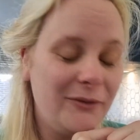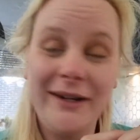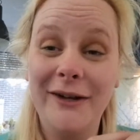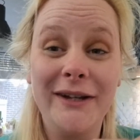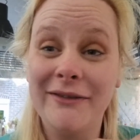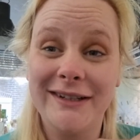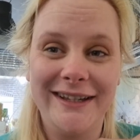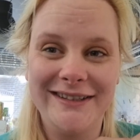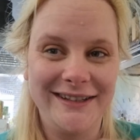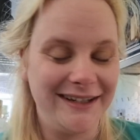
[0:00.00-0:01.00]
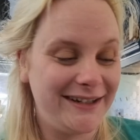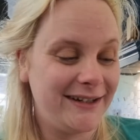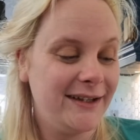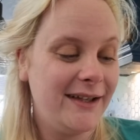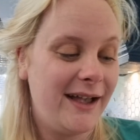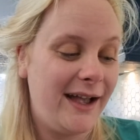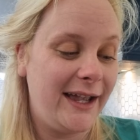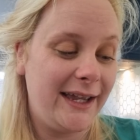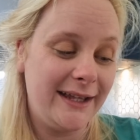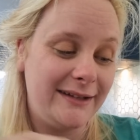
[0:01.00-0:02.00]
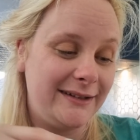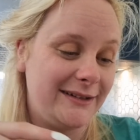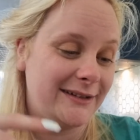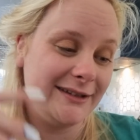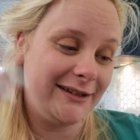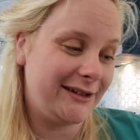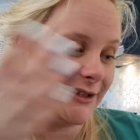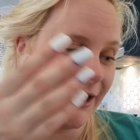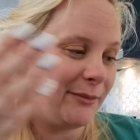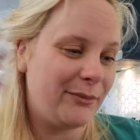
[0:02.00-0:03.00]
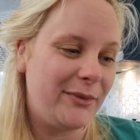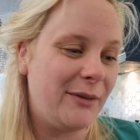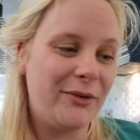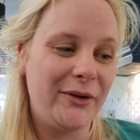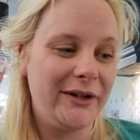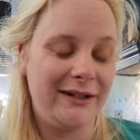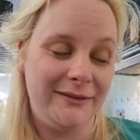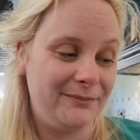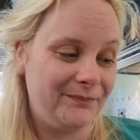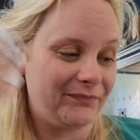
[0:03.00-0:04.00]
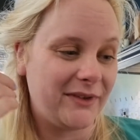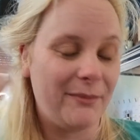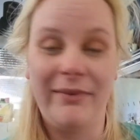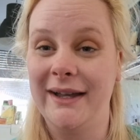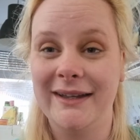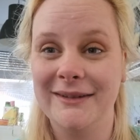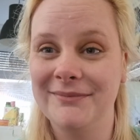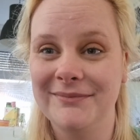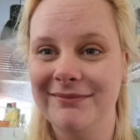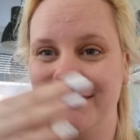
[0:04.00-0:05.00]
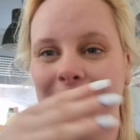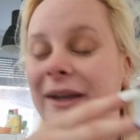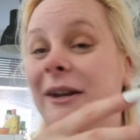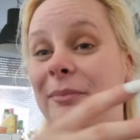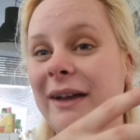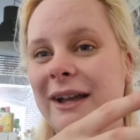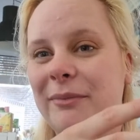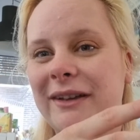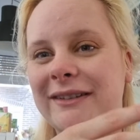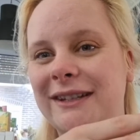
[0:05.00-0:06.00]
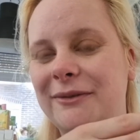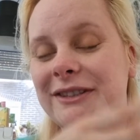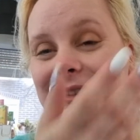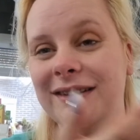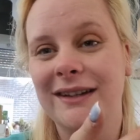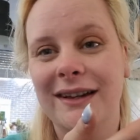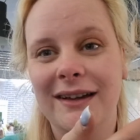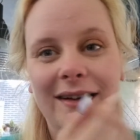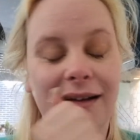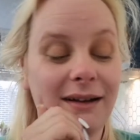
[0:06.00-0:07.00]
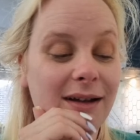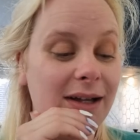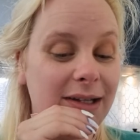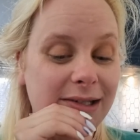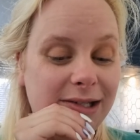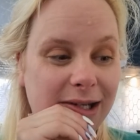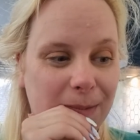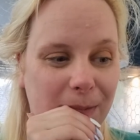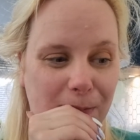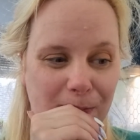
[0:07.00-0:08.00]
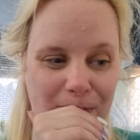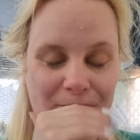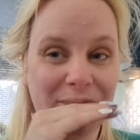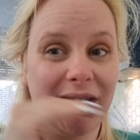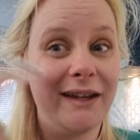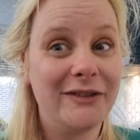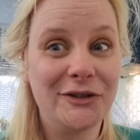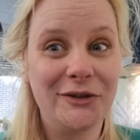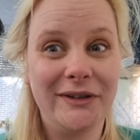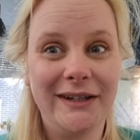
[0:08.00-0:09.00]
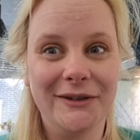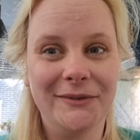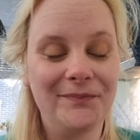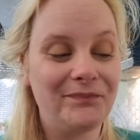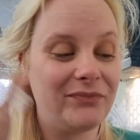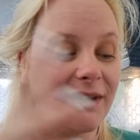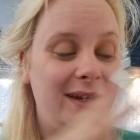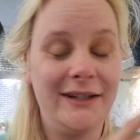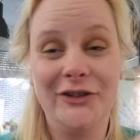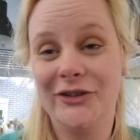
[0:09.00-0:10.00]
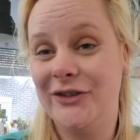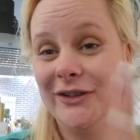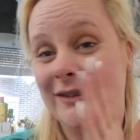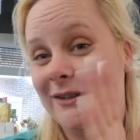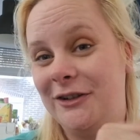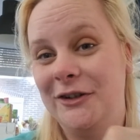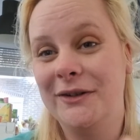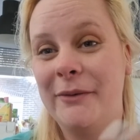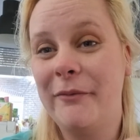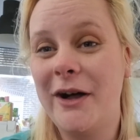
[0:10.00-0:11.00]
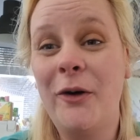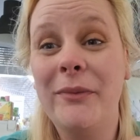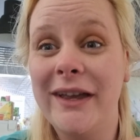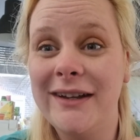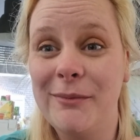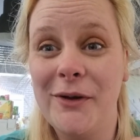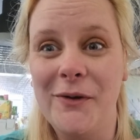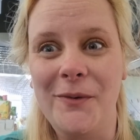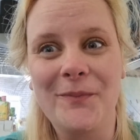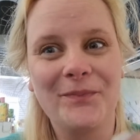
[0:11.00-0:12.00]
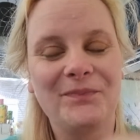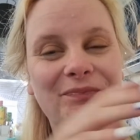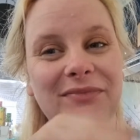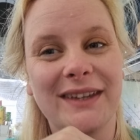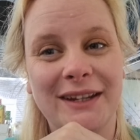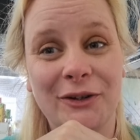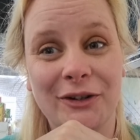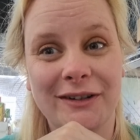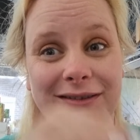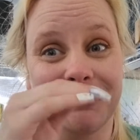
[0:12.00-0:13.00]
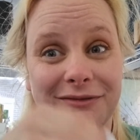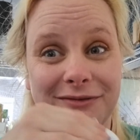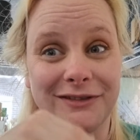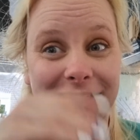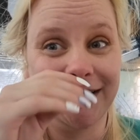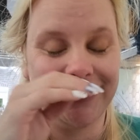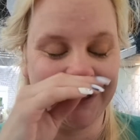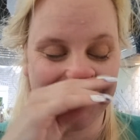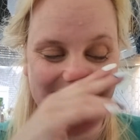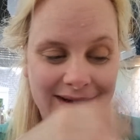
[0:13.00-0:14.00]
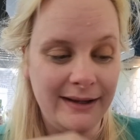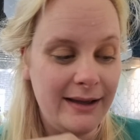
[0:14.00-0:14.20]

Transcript: without ever tasting it. I bought a bigger pack, because that was cheap. It was a good deal, and I just thought, you know, I'll make them all in her fried chicken,